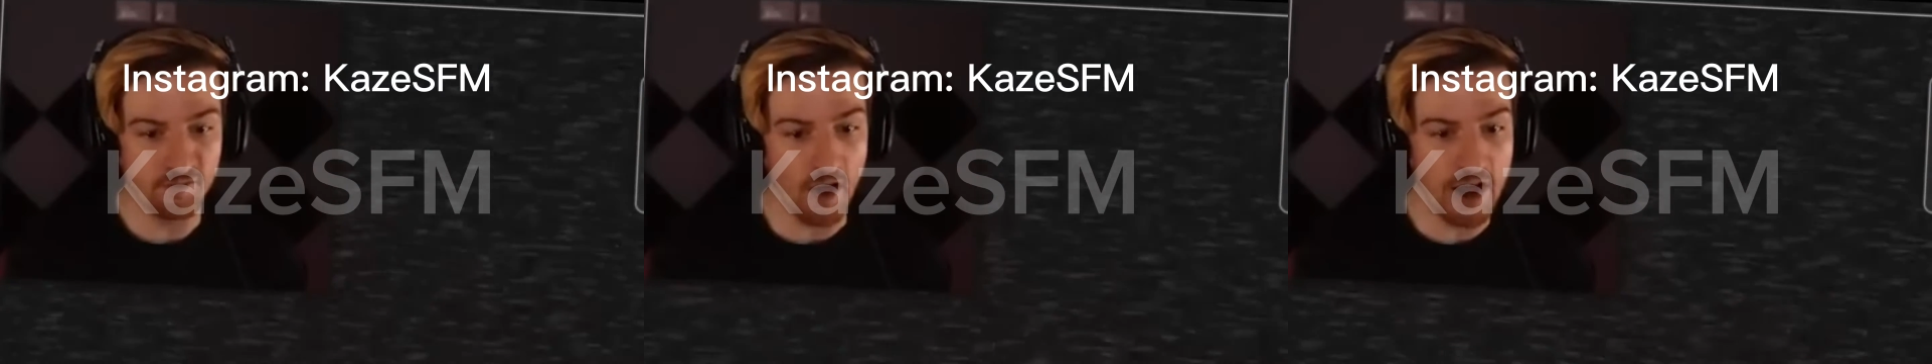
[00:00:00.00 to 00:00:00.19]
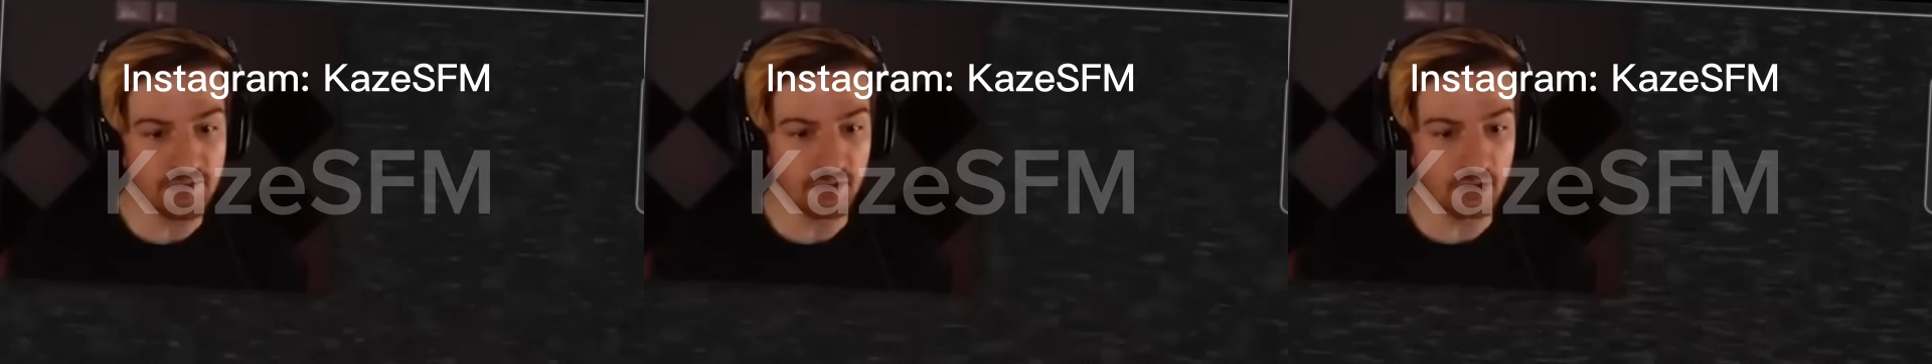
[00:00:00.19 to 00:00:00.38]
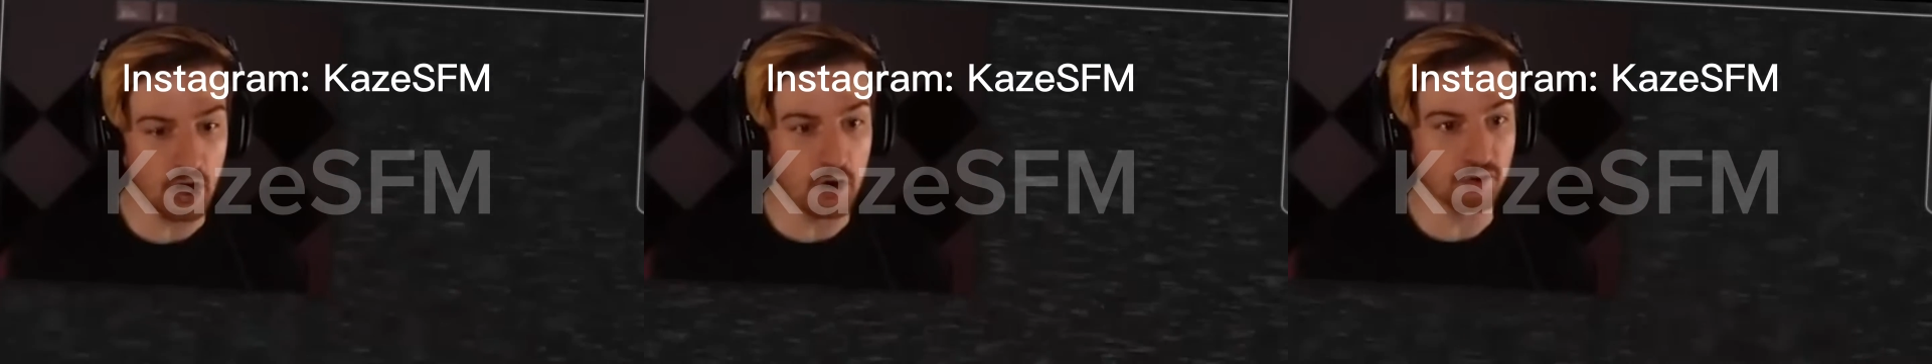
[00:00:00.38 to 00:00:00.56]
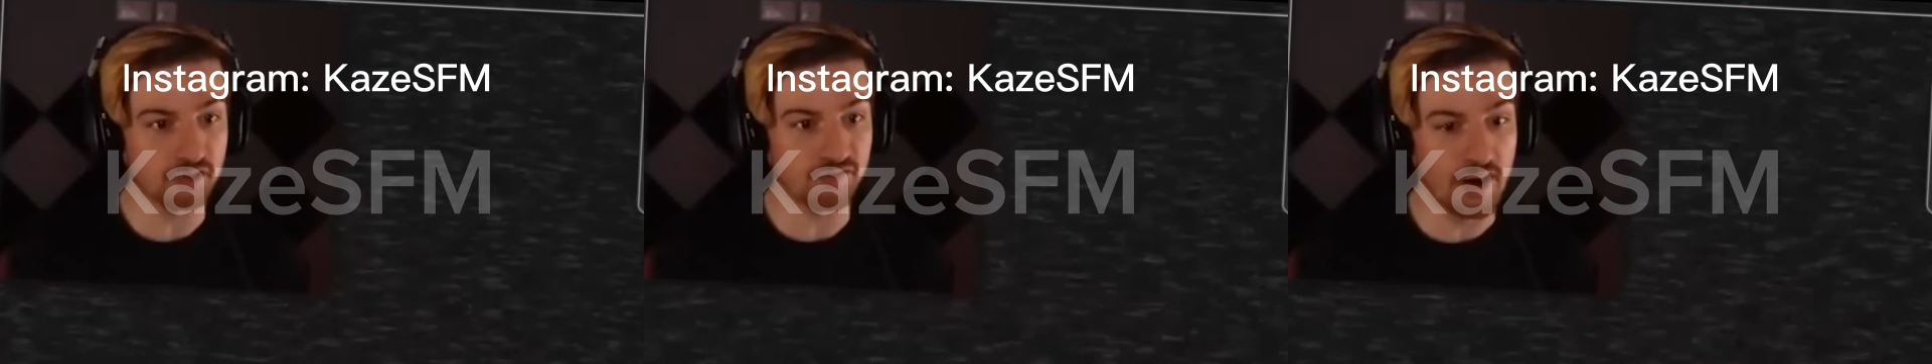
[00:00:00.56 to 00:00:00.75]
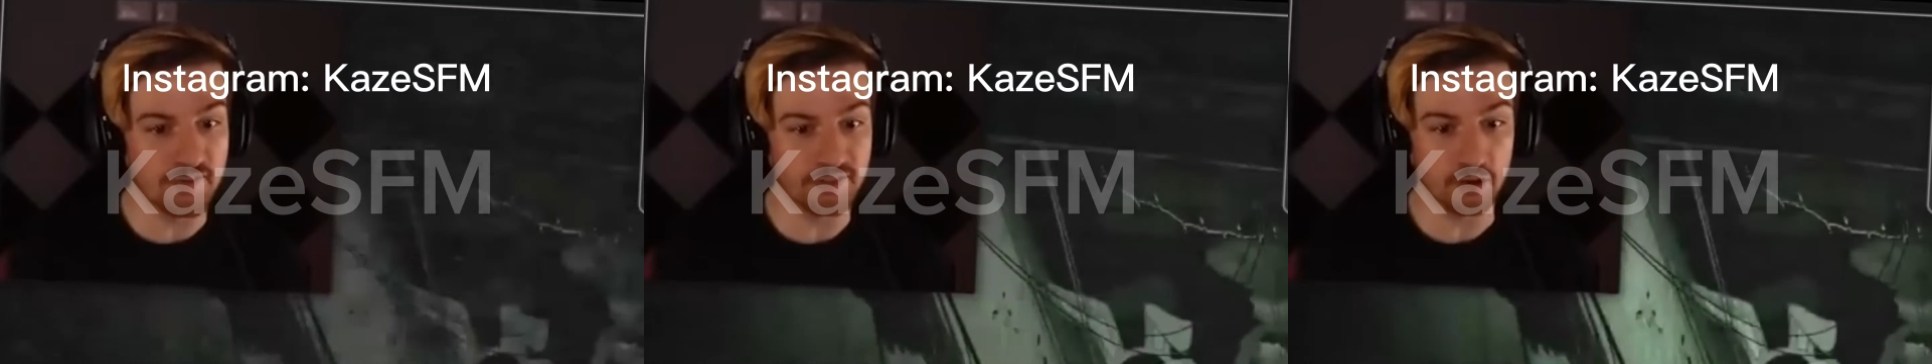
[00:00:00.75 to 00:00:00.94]
Find the
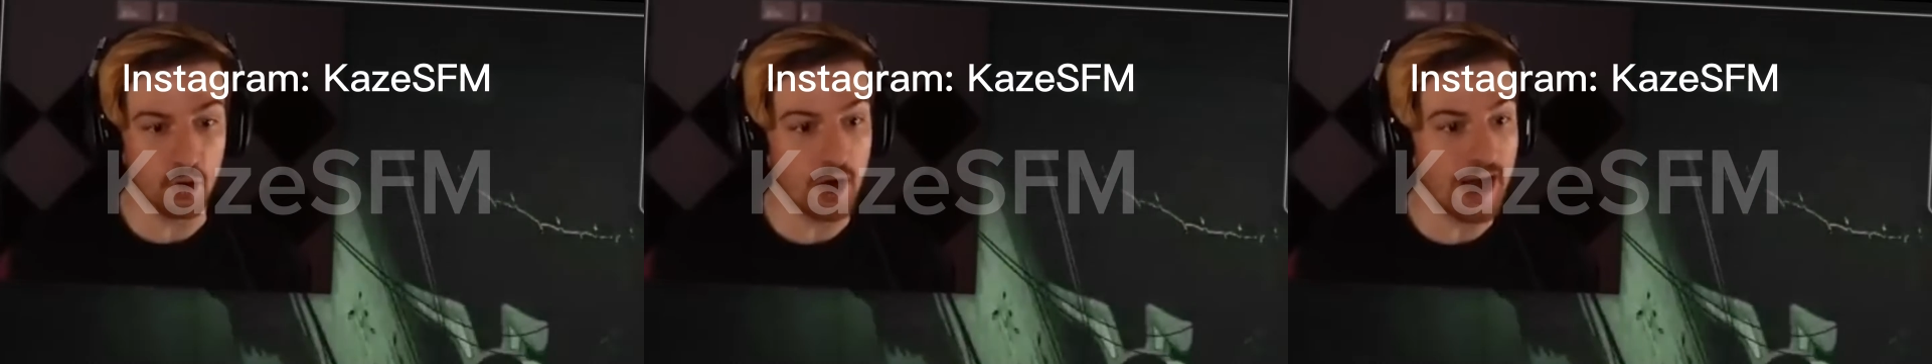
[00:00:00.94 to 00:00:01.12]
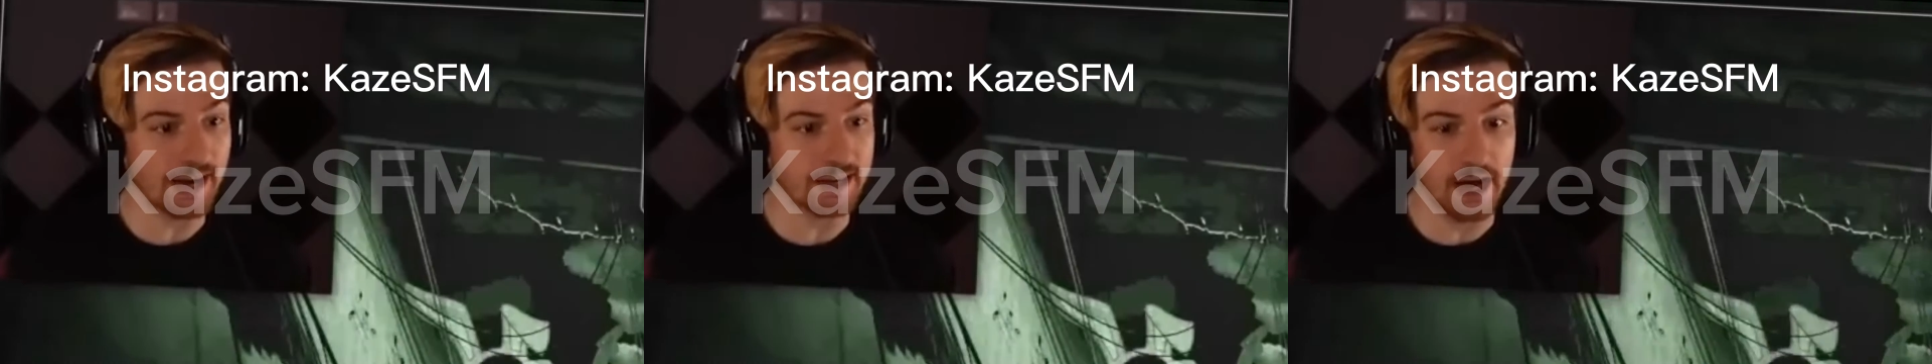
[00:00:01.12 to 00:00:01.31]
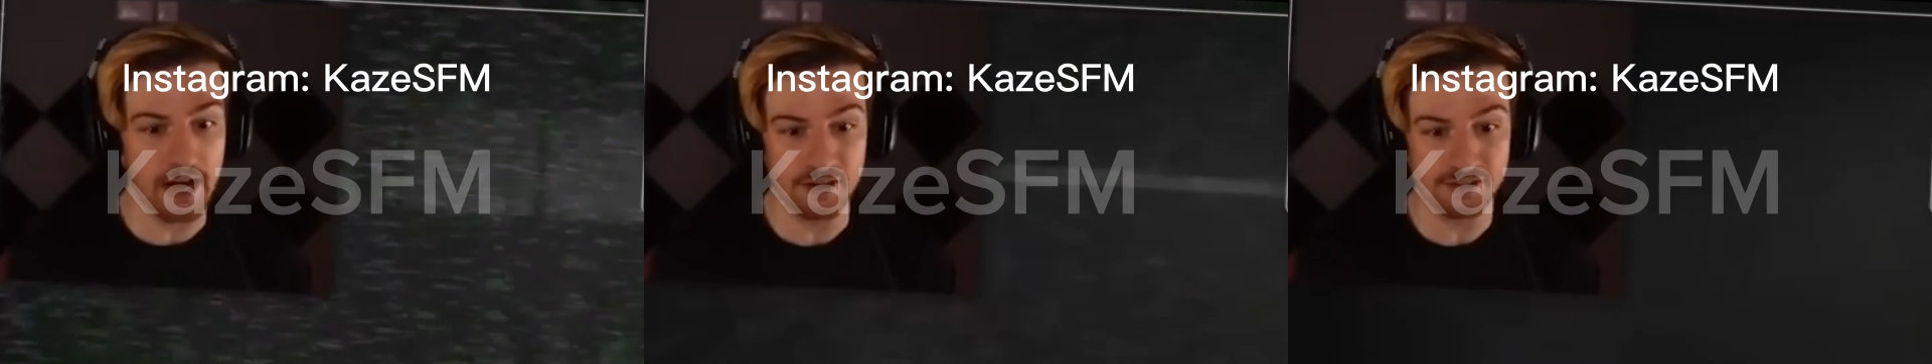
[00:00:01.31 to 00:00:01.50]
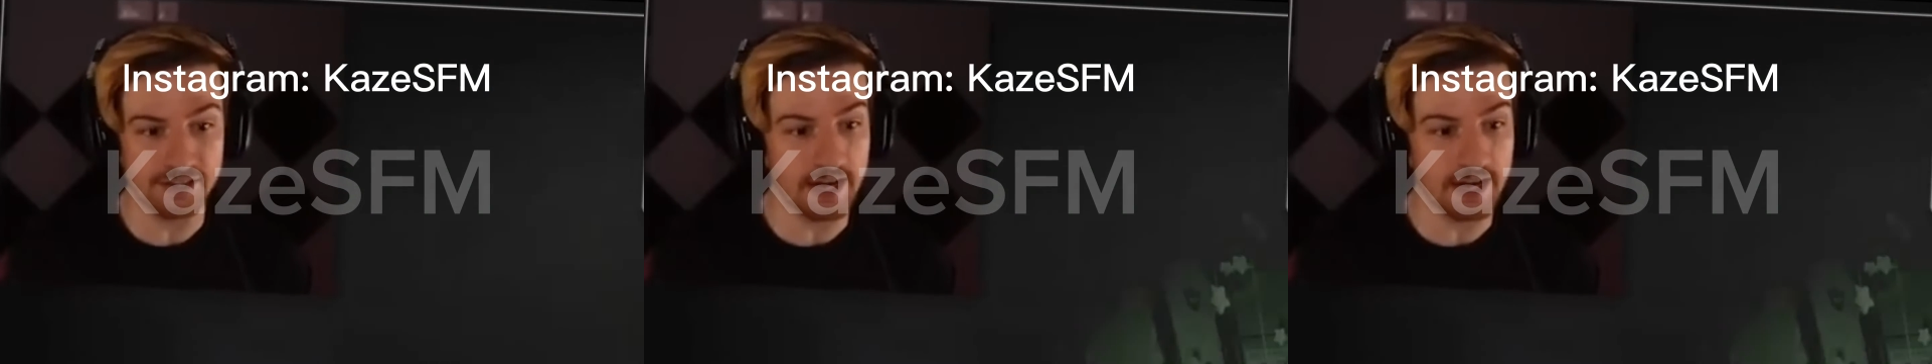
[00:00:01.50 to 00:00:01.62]
ghost. Find the... Go I can't